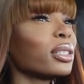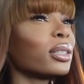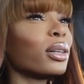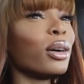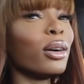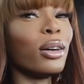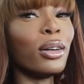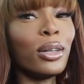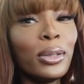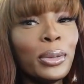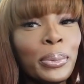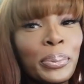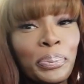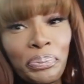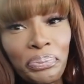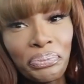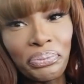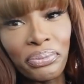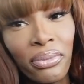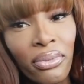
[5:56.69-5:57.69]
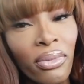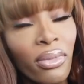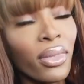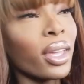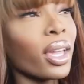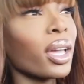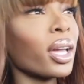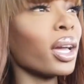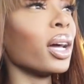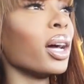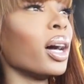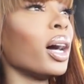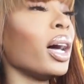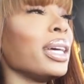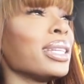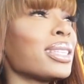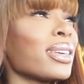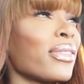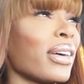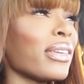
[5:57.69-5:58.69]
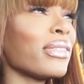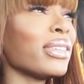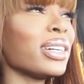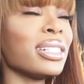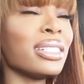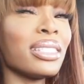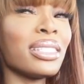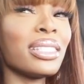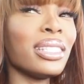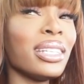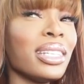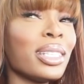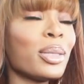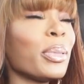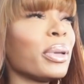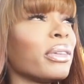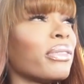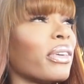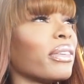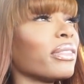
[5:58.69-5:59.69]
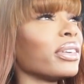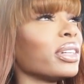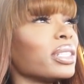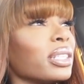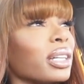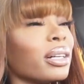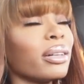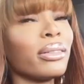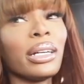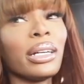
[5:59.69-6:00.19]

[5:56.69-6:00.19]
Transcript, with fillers: ago, is it five years? It's been five years now,